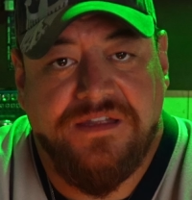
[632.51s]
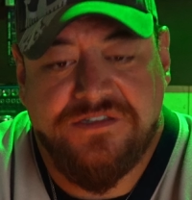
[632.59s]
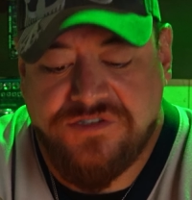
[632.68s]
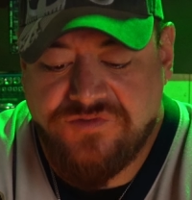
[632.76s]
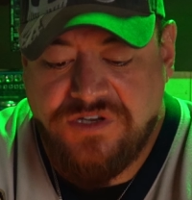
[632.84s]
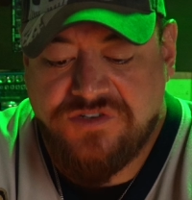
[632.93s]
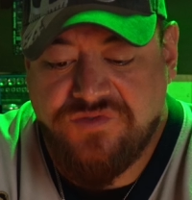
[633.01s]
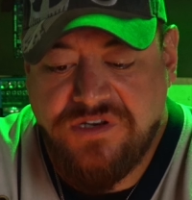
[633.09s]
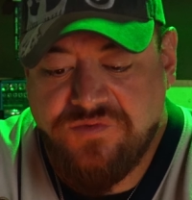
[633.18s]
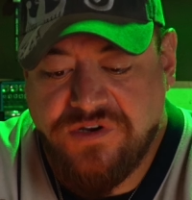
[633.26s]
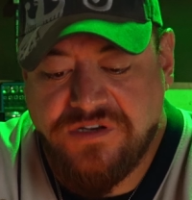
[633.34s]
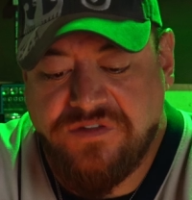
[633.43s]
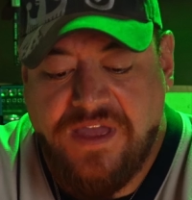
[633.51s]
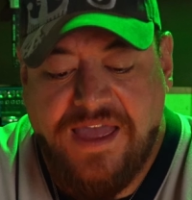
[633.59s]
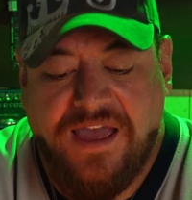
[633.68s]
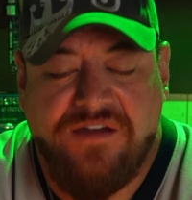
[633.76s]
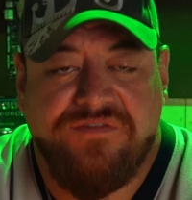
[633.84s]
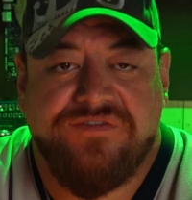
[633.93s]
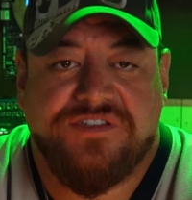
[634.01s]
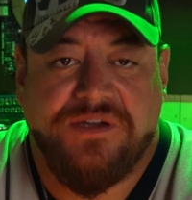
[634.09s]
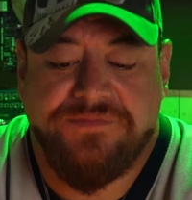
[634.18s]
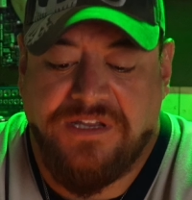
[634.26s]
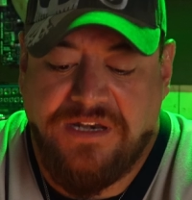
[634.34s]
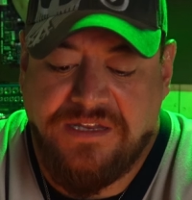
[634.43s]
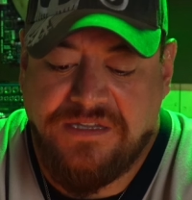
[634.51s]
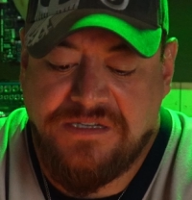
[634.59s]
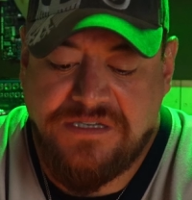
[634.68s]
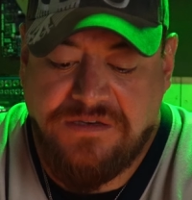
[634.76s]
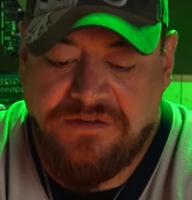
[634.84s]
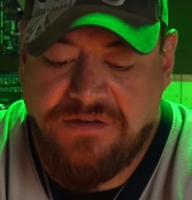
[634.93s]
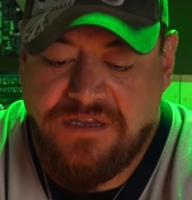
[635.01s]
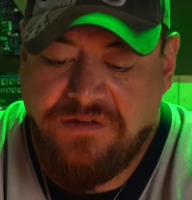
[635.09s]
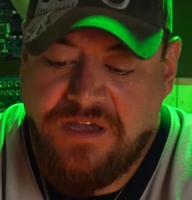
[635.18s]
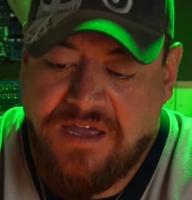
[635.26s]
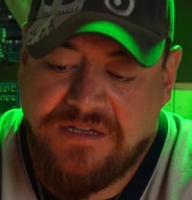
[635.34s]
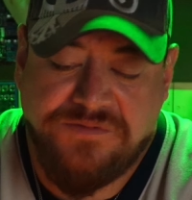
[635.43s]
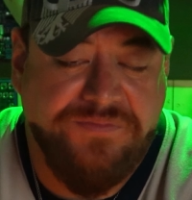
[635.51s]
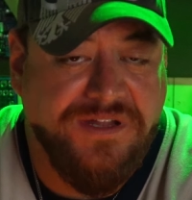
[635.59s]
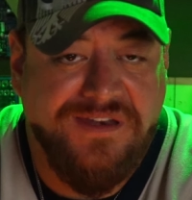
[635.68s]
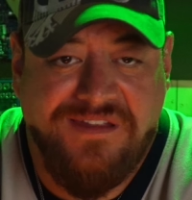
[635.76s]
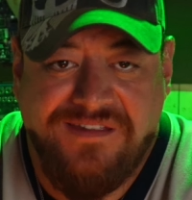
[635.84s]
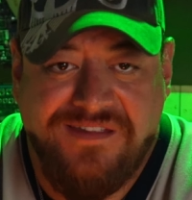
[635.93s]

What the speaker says: It's really weird to have something like this in your hands, but